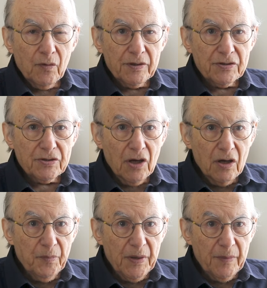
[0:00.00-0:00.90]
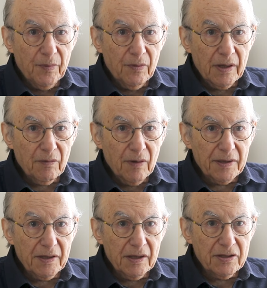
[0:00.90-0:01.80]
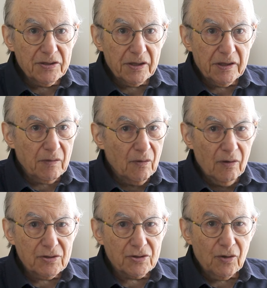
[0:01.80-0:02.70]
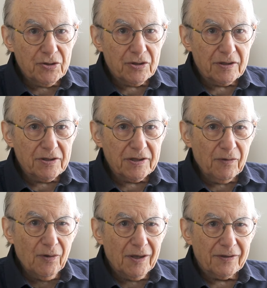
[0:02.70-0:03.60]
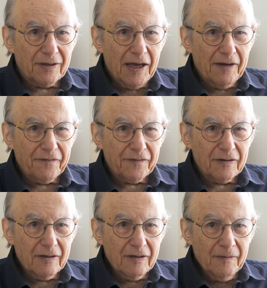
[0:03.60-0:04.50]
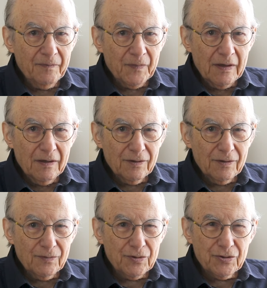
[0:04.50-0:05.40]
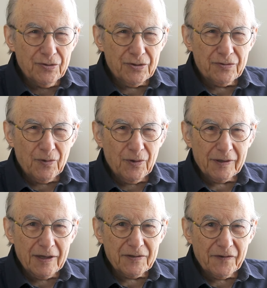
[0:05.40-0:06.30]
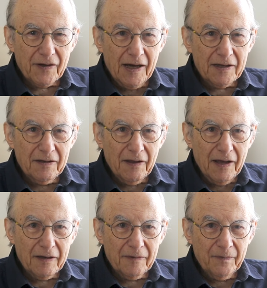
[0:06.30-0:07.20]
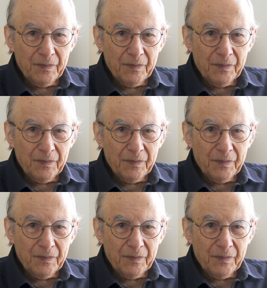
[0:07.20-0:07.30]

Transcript: were these young people. They were idealistic. They were all socialists. They were all on the left. The Jewish world has forgotten that.